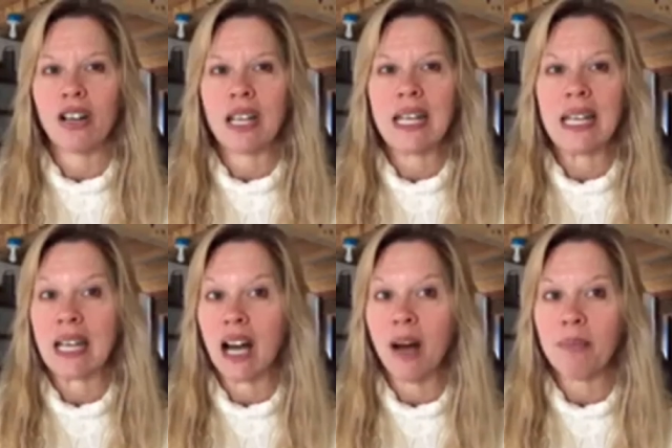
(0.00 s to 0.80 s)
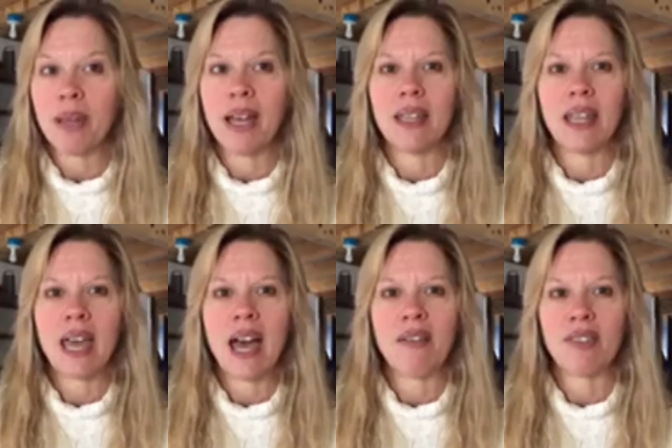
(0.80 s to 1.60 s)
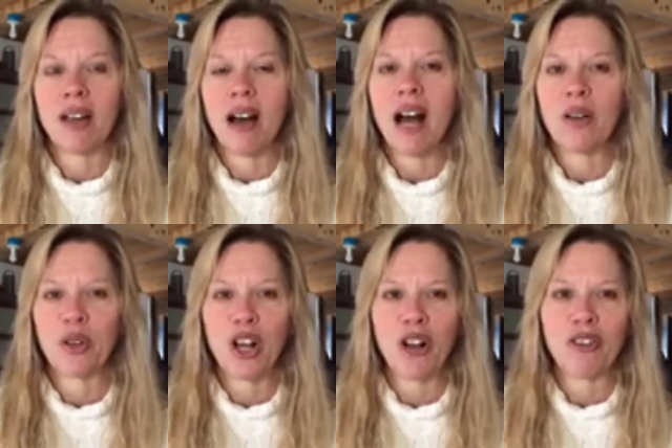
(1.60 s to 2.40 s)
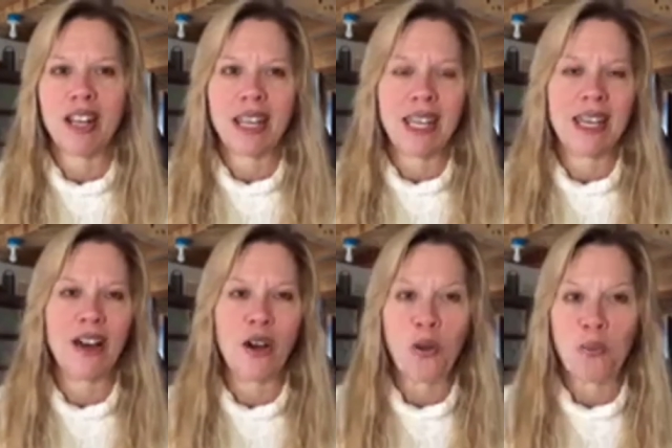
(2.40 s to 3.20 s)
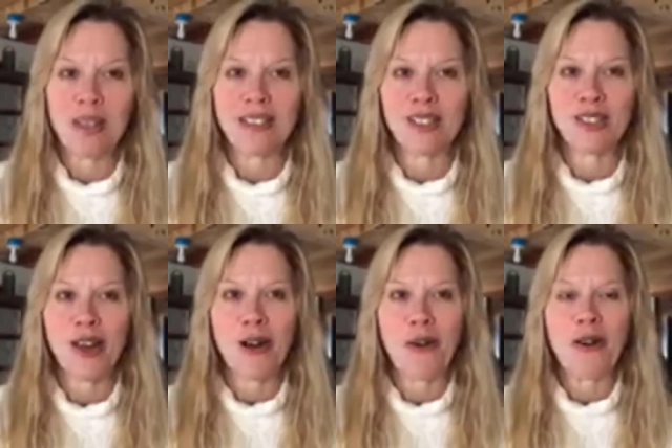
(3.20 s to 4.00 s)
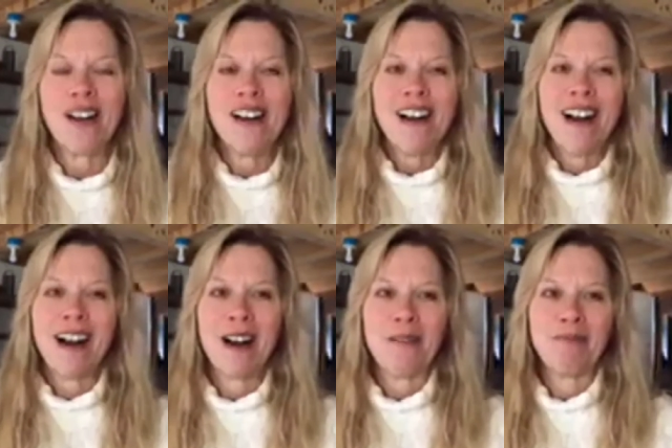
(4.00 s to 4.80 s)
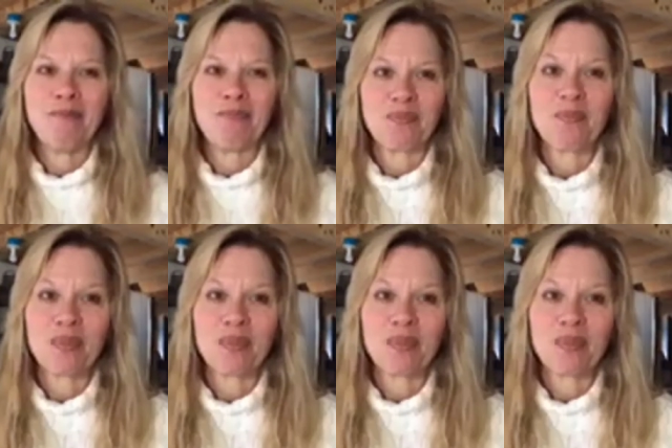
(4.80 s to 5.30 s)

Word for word: there heating up and they have the hot one already open so um,